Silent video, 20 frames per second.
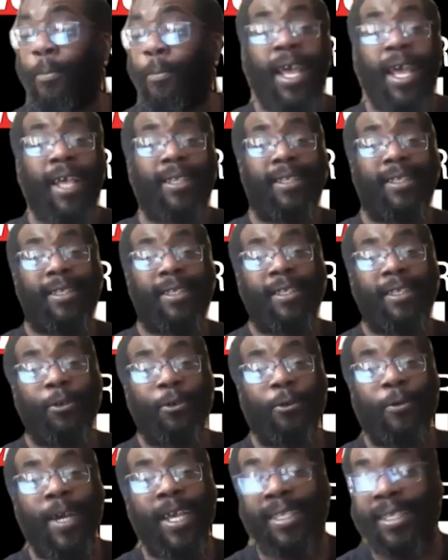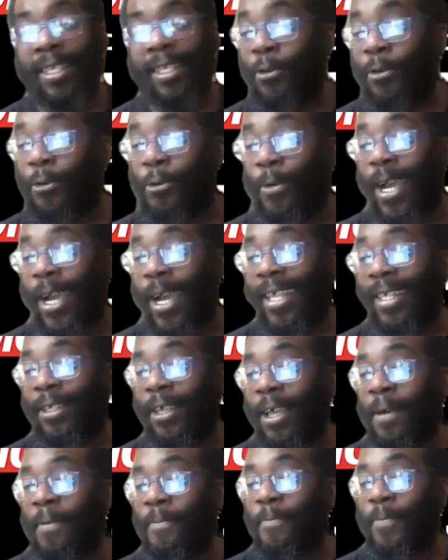Blessed, as always, in all ways.
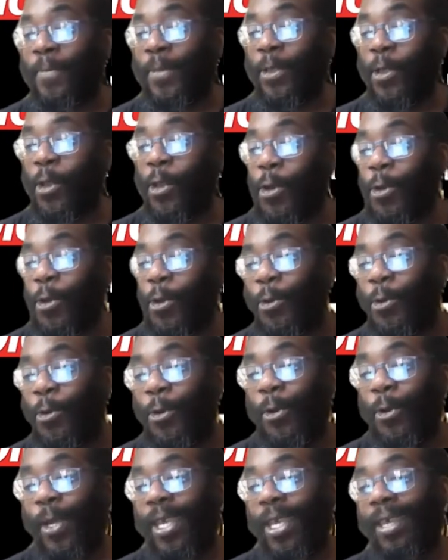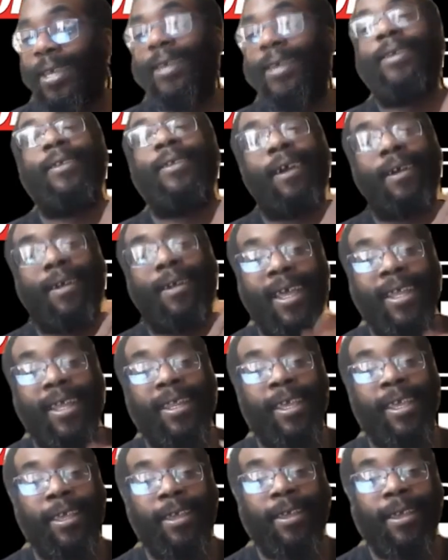You, young
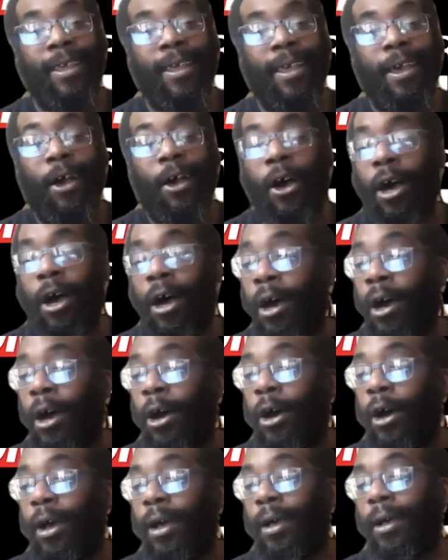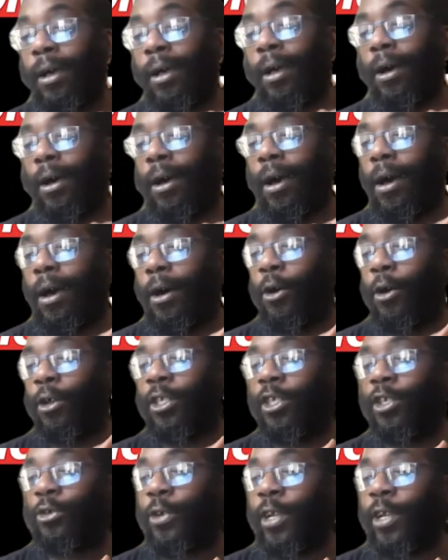lady, are
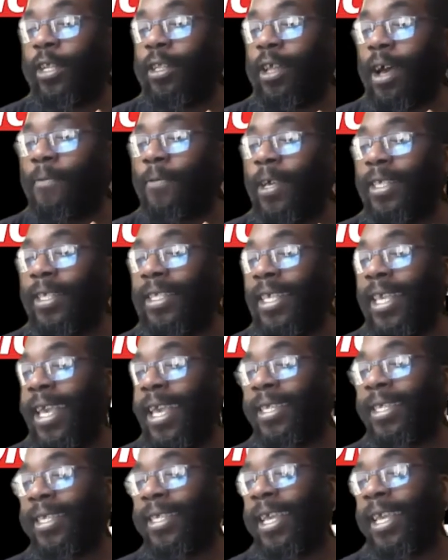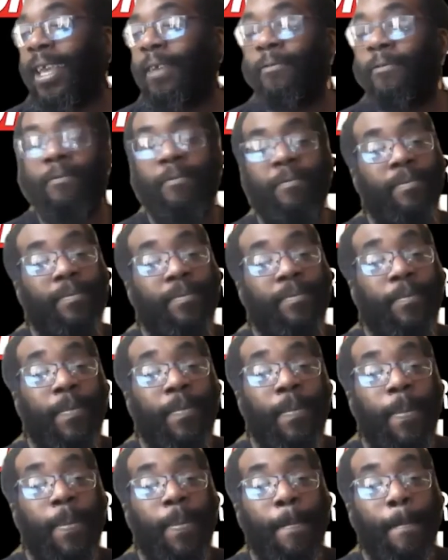on-screen diversity executive,
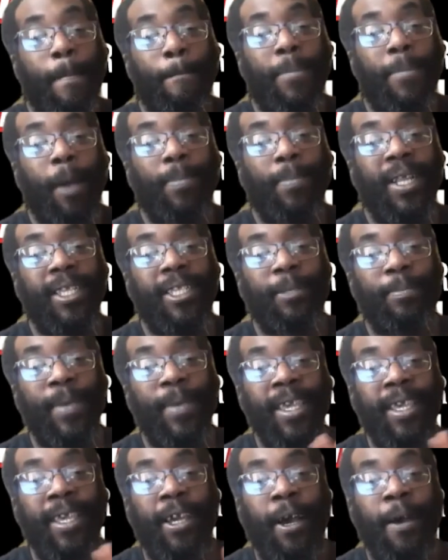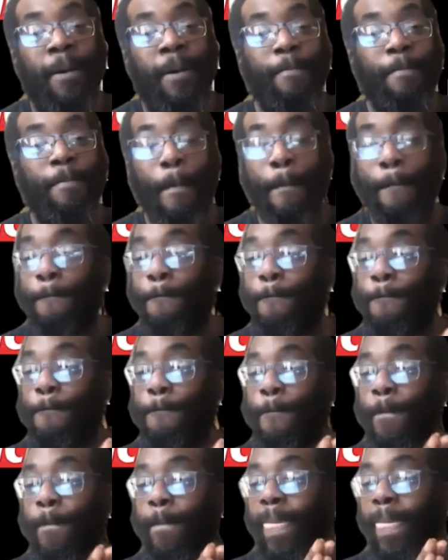public speaker,
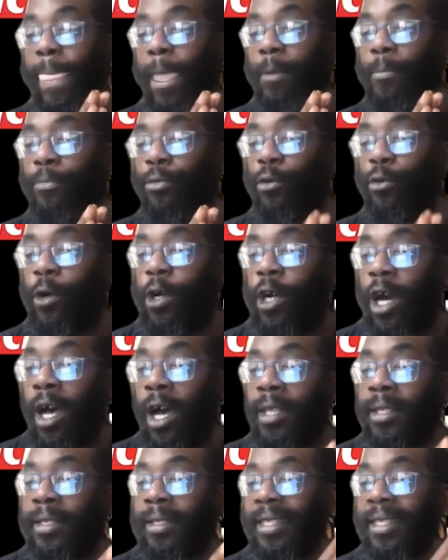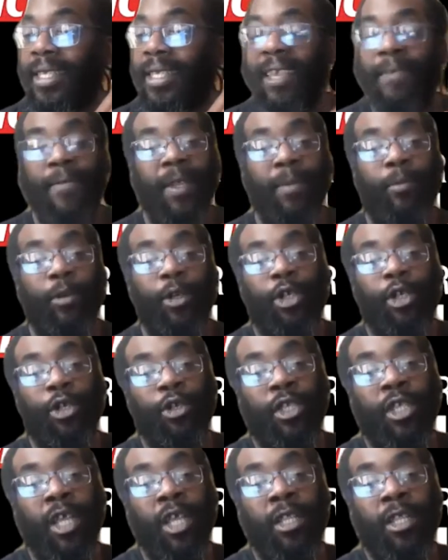broadcast TV
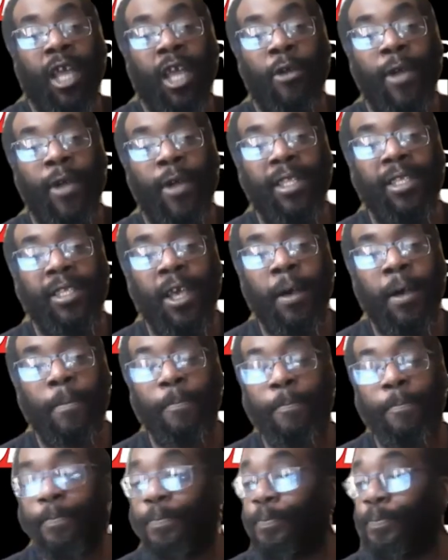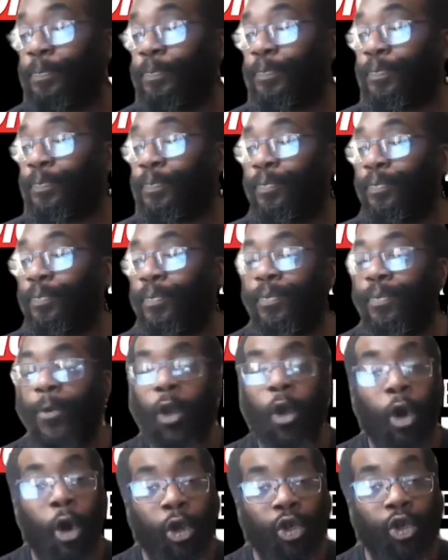producer, director,
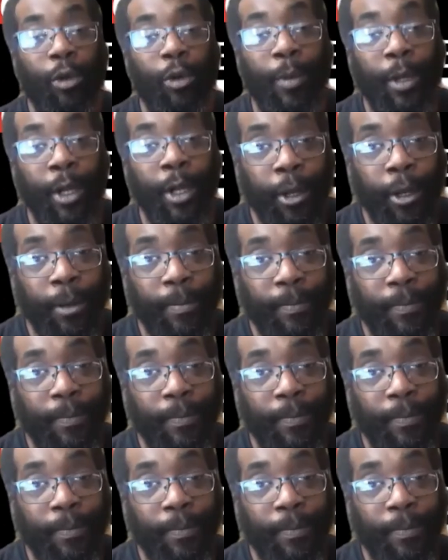entrepreneur.